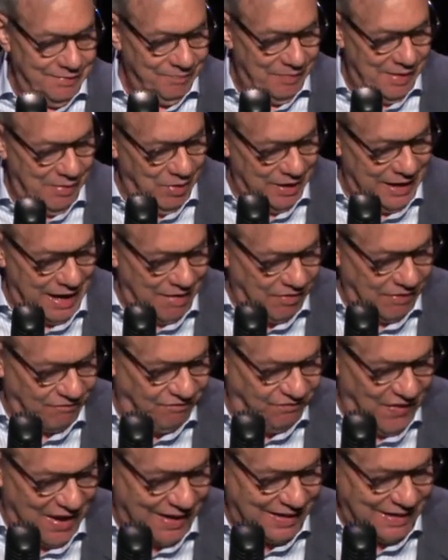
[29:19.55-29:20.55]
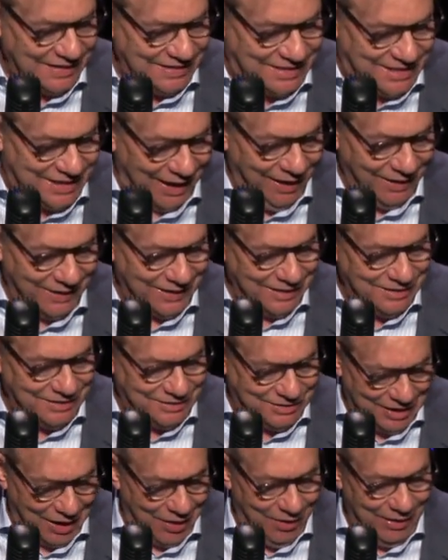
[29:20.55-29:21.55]
in whatever fucking Dunkin'
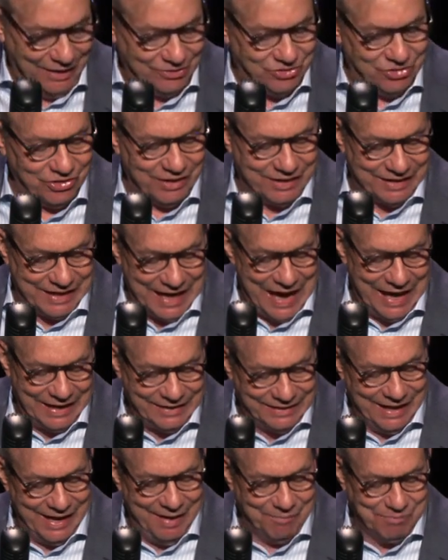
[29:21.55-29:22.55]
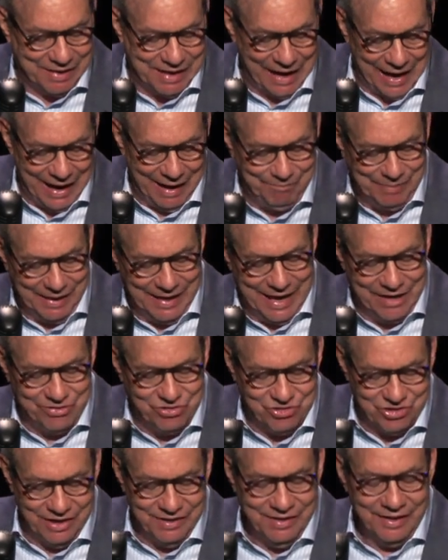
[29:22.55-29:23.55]
Donuts or goddamn
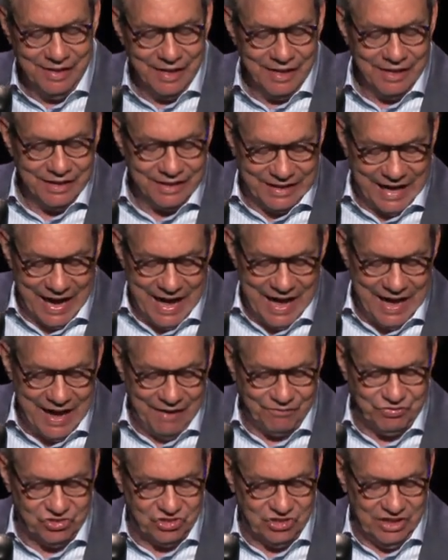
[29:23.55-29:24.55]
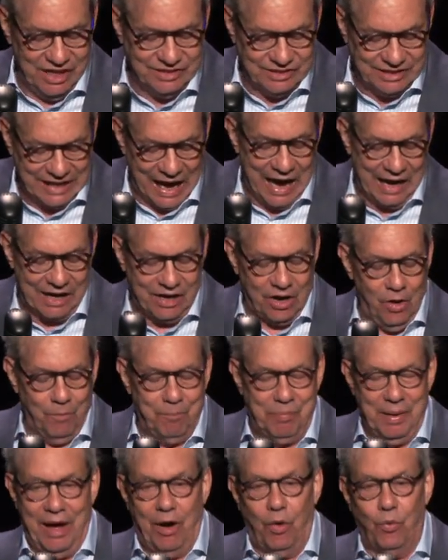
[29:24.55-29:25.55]
combination KFC Taco
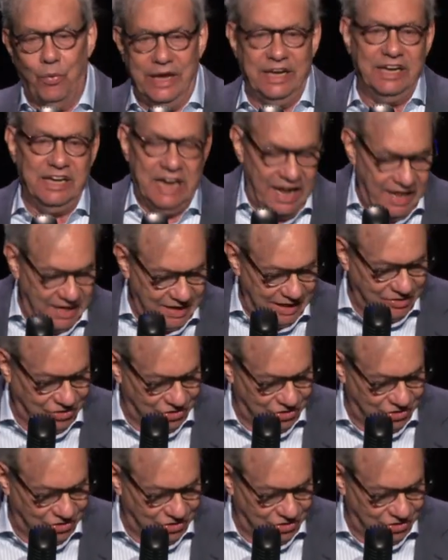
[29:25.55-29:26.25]
Bell we needed